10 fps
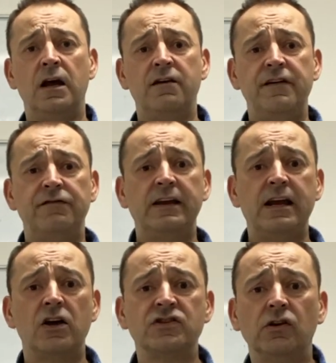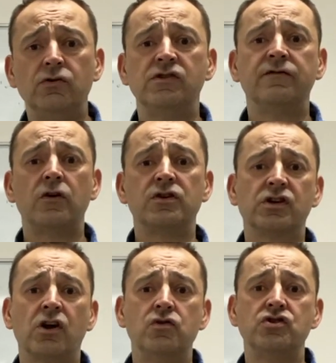Fifthly, a solution-focused
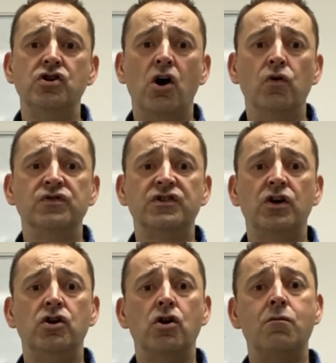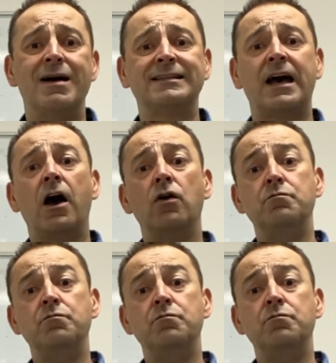coach knows that no matter how